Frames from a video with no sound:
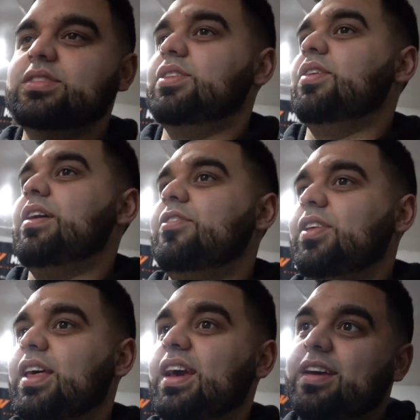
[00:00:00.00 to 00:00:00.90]
So I feel
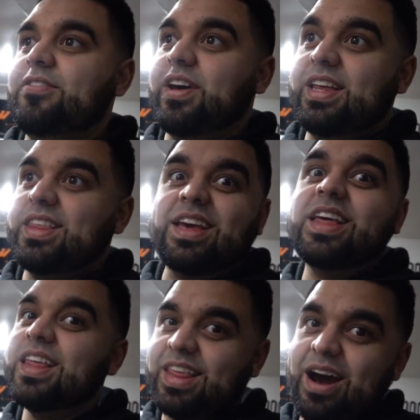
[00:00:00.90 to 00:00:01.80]
like if anything,
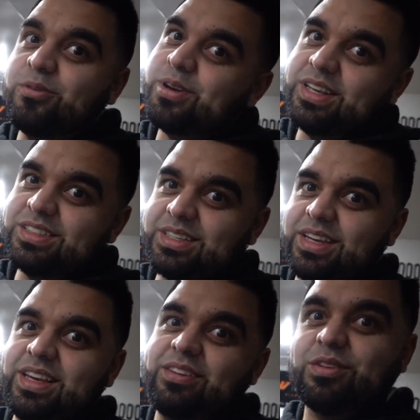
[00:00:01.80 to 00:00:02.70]
that one needs it
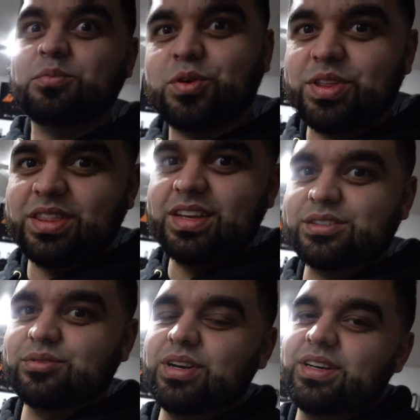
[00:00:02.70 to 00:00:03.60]
even more than this
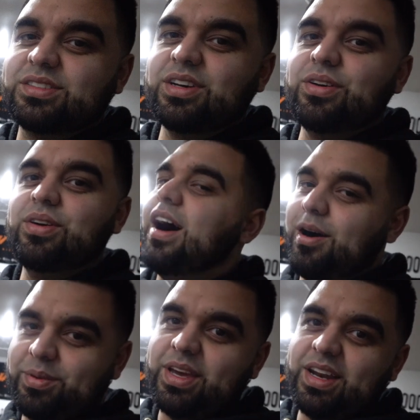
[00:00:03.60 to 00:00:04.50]
one. So I'll
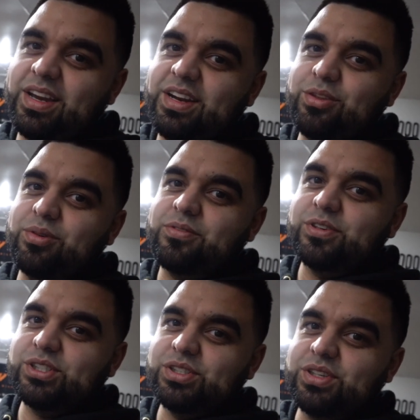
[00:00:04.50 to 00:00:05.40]
be getting another one
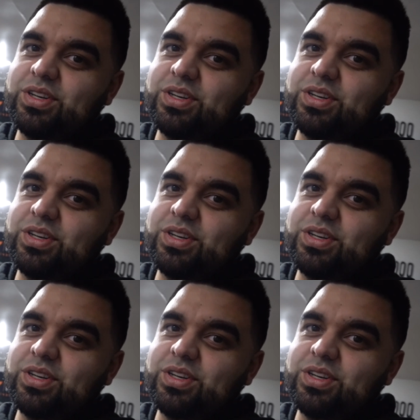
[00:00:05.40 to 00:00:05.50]
for sure.